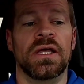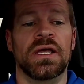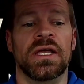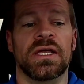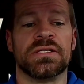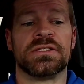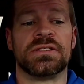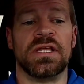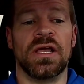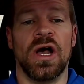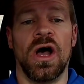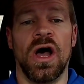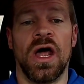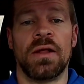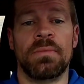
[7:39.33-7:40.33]
It's the
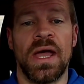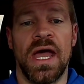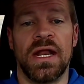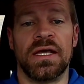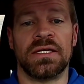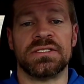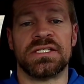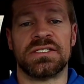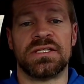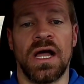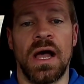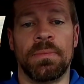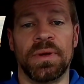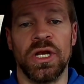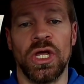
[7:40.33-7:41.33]
automatic
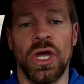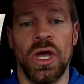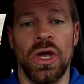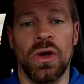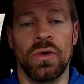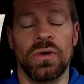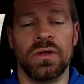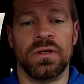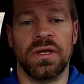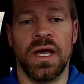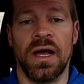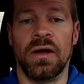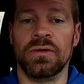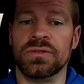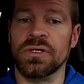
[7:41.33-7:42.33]
stop and go.
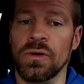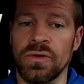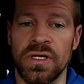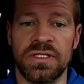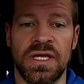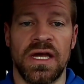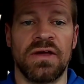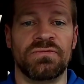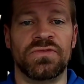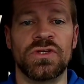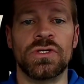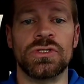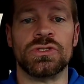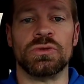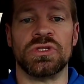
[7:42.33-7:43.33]
Now, don't get that
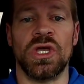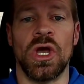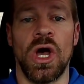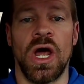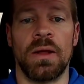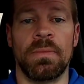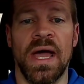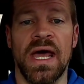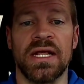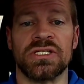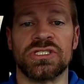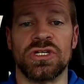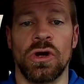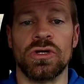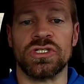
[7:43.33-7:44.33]
confused with the automatic
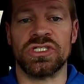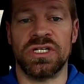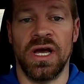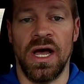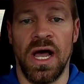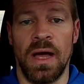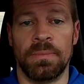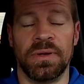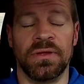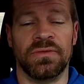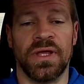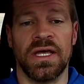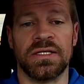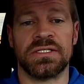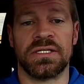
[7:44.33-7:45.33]
start stop.
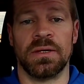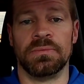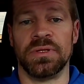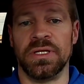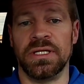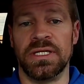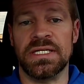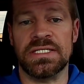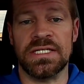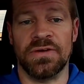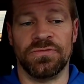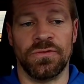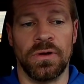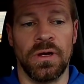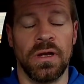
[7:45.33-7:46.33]
That's completely
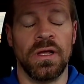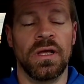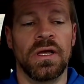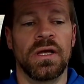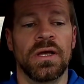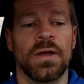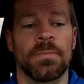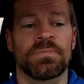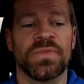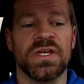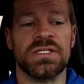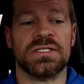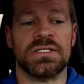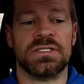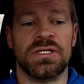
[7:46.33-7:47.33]
different.
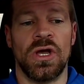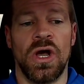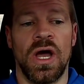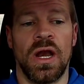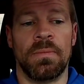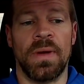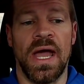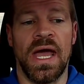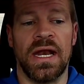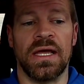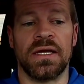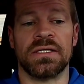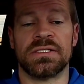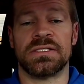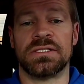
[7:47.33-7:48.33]
This is the
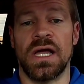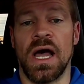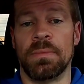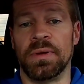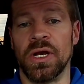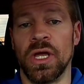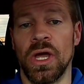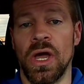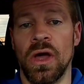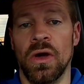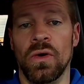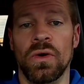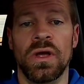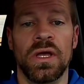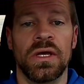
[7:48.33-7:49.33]
automatic stop and
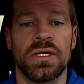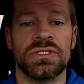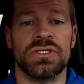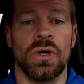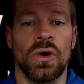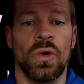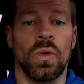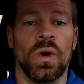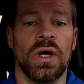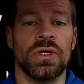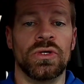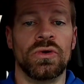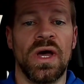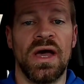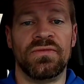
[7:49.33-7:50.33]
go. So while
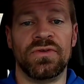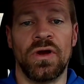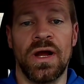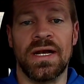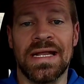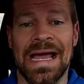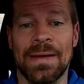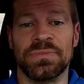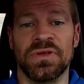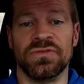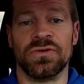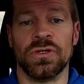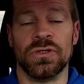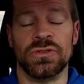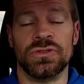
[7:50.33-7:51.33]
you have your
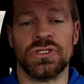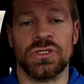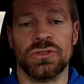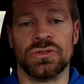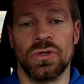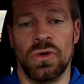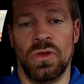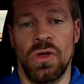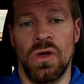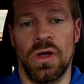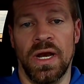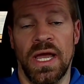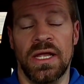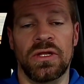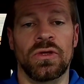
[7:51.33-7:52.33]
adaptive cruise control
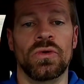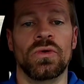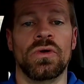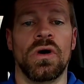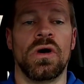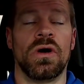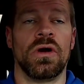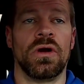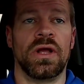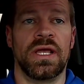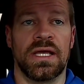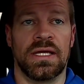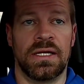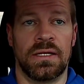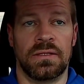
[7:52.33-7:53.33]
on and you are
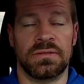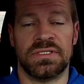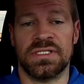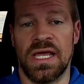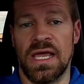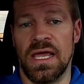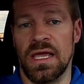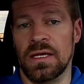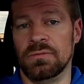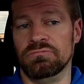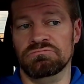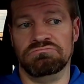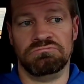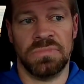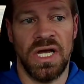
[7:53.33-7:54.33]
in, say,
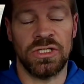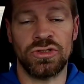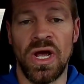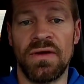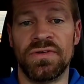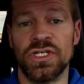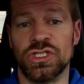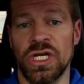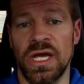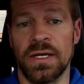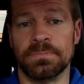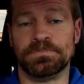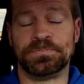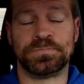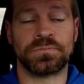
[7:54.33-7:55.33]
a traffic
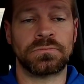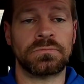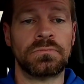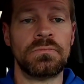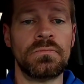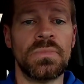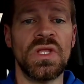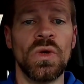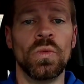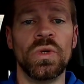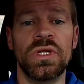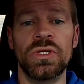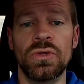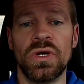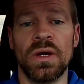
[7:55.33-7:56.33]
jam,
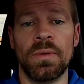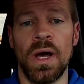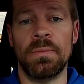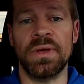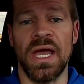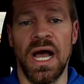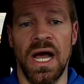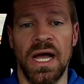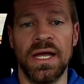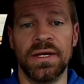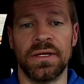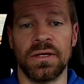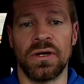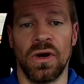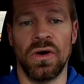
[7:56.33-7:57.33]
when you come up behind
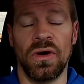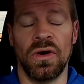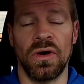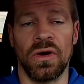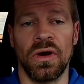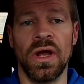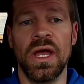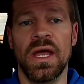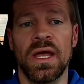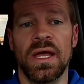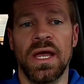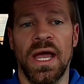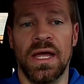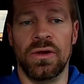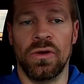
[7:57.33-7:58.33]
a car
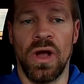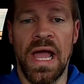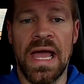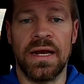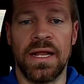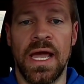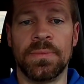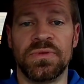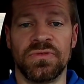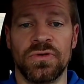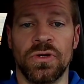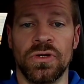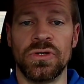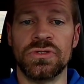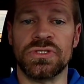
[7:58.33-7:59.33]
and your adaptive
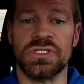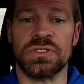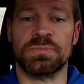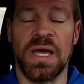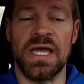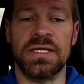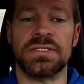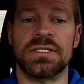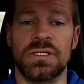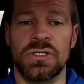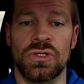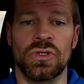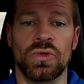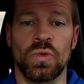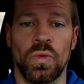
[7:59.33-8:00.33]
cruise is pacing you